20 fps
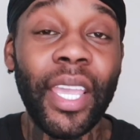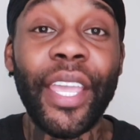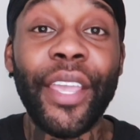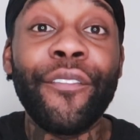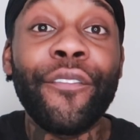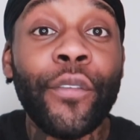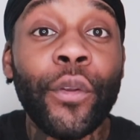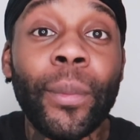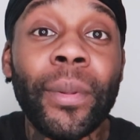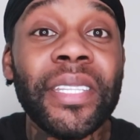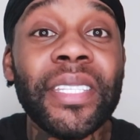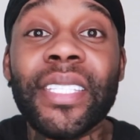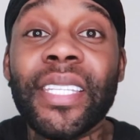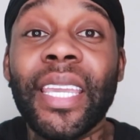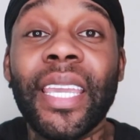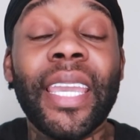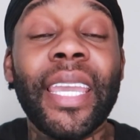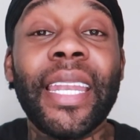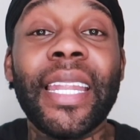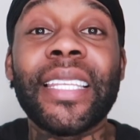
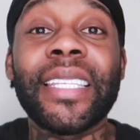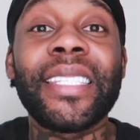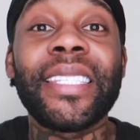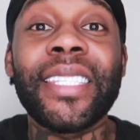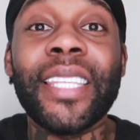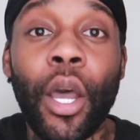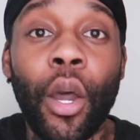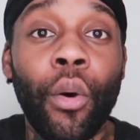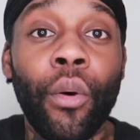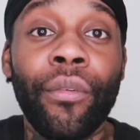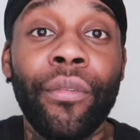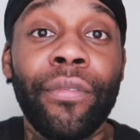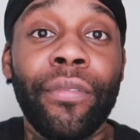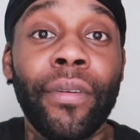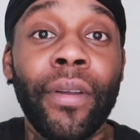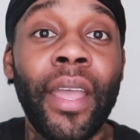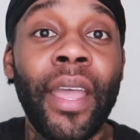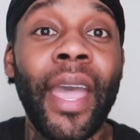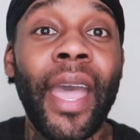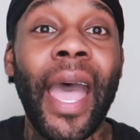influencing in itself,
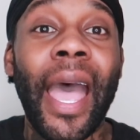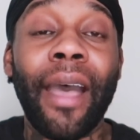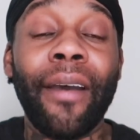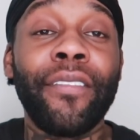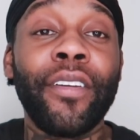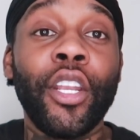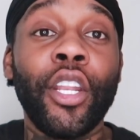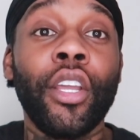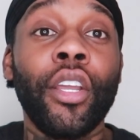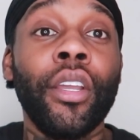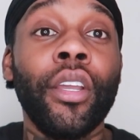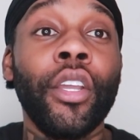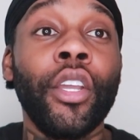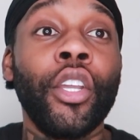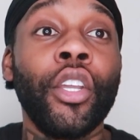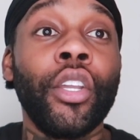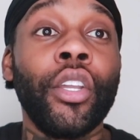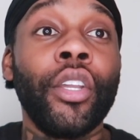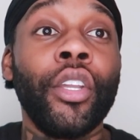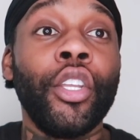having
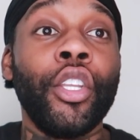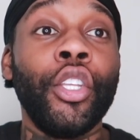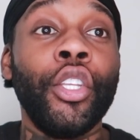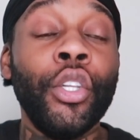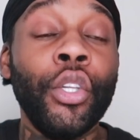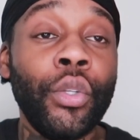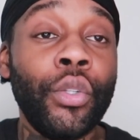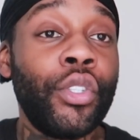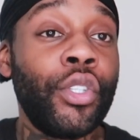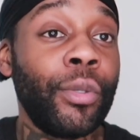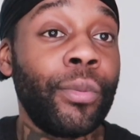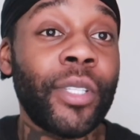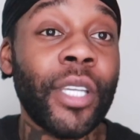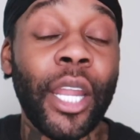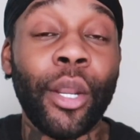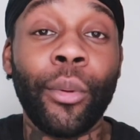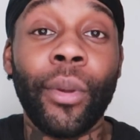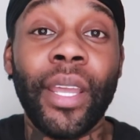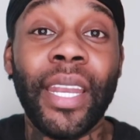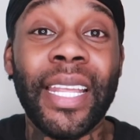a YouTube
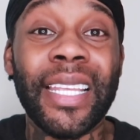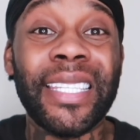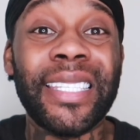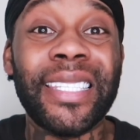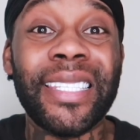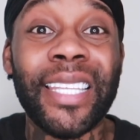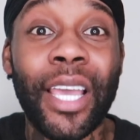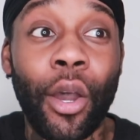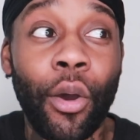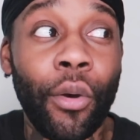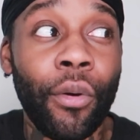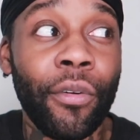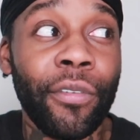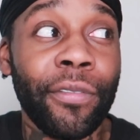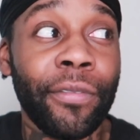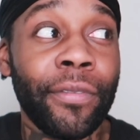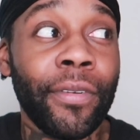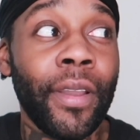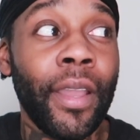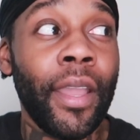channel in itself,
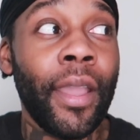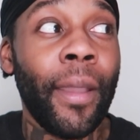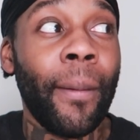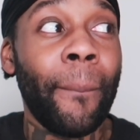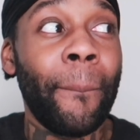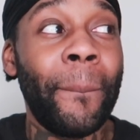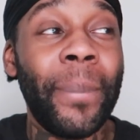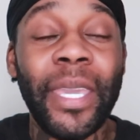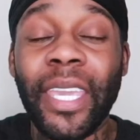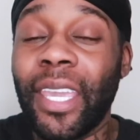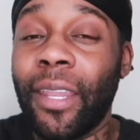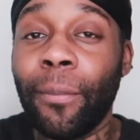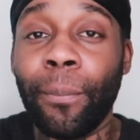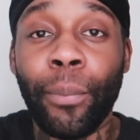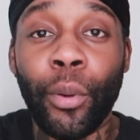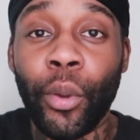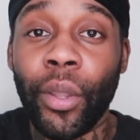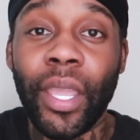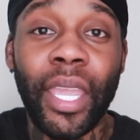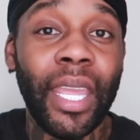being
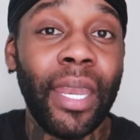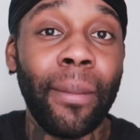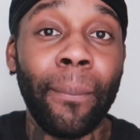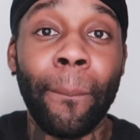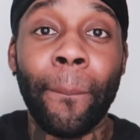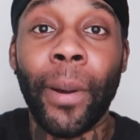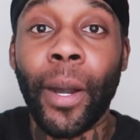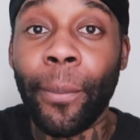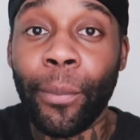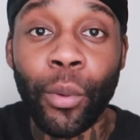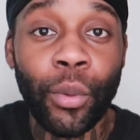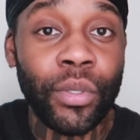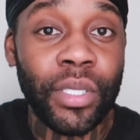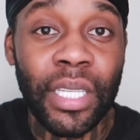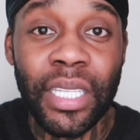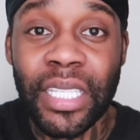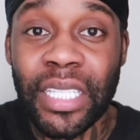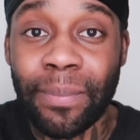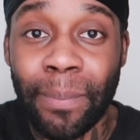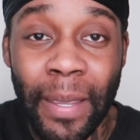put in bubbles
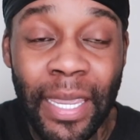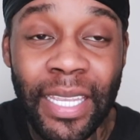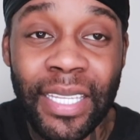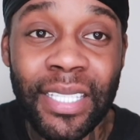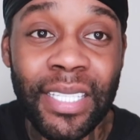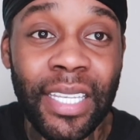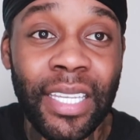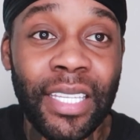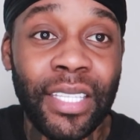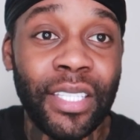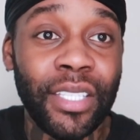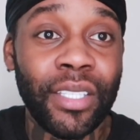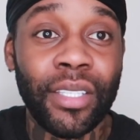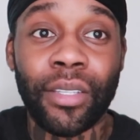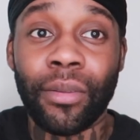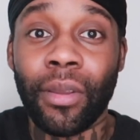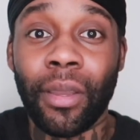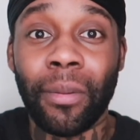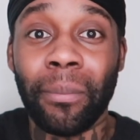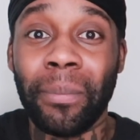and spaces,
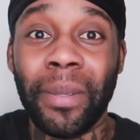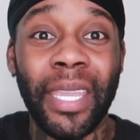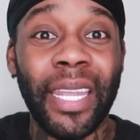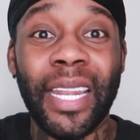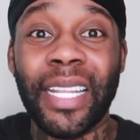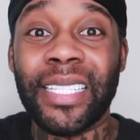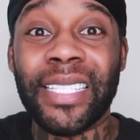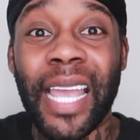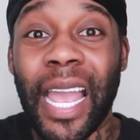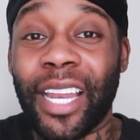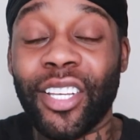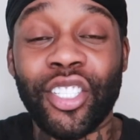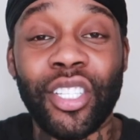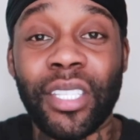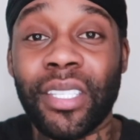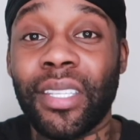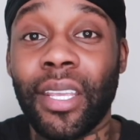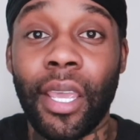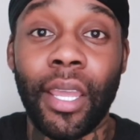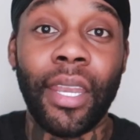being attached
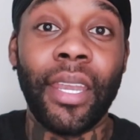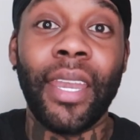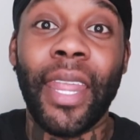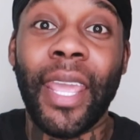to certain